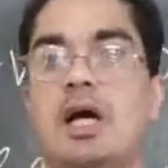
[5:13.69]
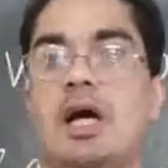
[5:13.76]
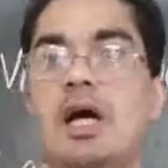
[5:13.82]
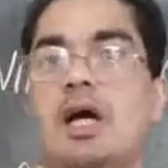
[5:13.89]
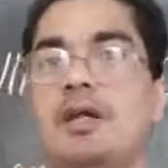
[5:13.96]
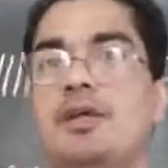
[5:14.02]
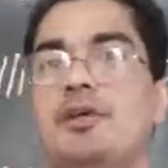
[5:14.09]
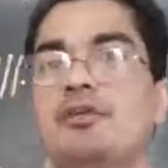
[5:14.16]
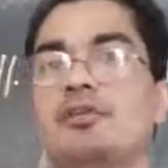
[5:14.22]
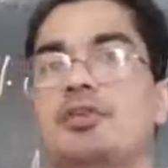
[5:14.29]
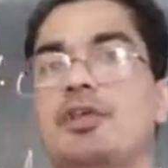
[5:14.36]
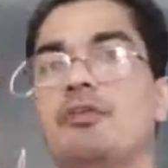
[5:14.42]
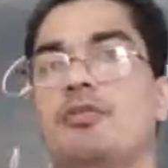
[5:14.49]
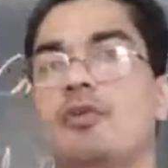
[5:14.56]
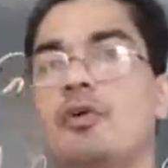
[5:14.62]
and
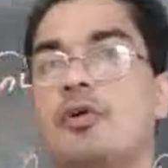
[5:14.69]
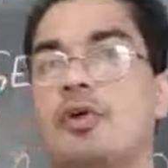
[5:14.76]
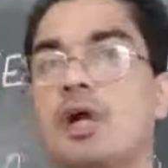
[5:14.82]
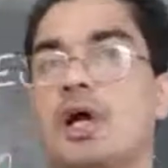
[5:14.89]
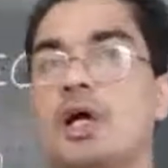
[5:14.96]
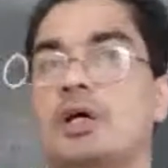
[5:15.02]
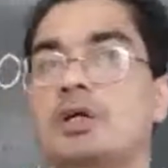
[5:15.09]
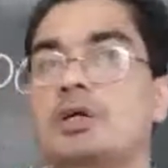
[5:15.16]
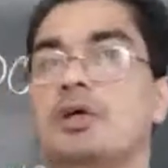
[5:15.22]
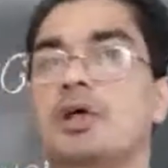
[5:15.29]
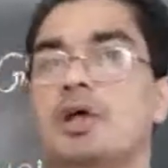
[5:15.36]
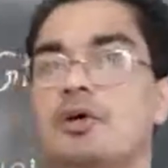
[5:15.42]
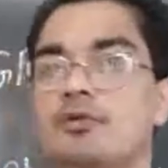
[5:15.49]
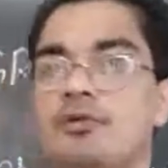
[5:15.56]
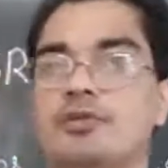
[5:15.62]
use it for
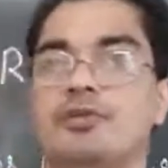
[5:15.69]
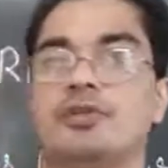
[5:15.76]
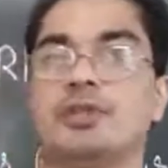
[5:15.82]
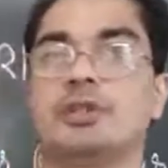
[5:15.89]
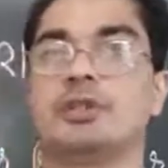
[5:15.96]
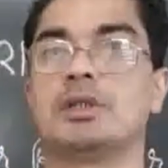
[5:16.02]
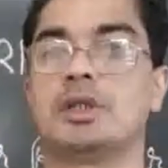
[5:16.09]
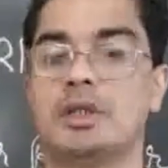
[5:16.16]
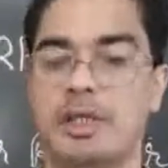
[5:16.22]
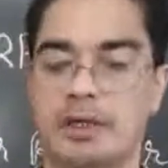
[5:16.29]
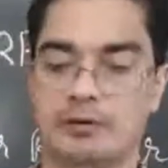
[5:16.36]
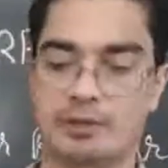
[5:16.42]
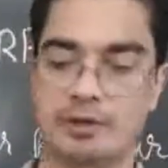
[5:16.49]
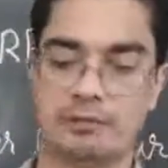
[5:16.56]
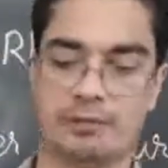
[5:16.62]
our future
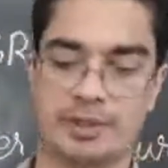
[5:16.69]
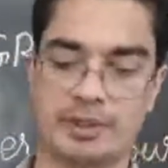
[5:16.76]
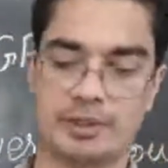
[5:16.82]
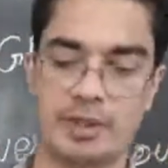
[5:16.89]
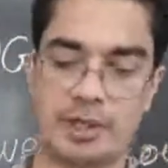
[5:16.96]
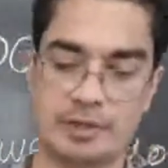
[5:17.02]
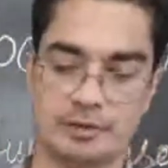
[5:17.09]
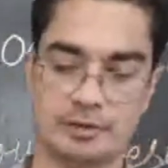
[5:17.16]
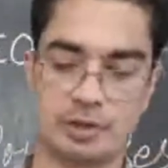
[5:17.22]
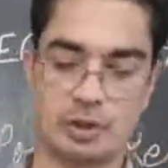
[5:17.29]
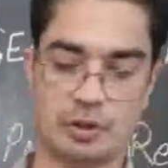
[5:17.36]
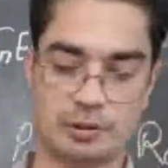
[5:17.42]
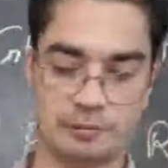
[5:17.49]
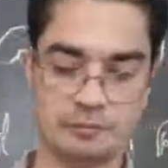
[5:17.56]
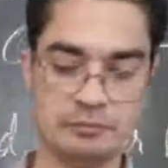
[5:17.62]
development and so
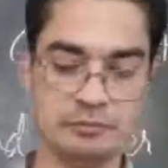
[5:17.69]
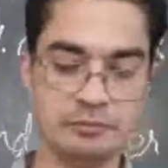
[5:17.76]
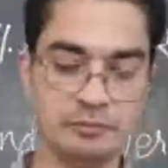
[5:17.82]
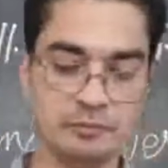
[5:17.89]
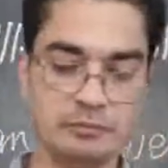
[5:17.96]
on.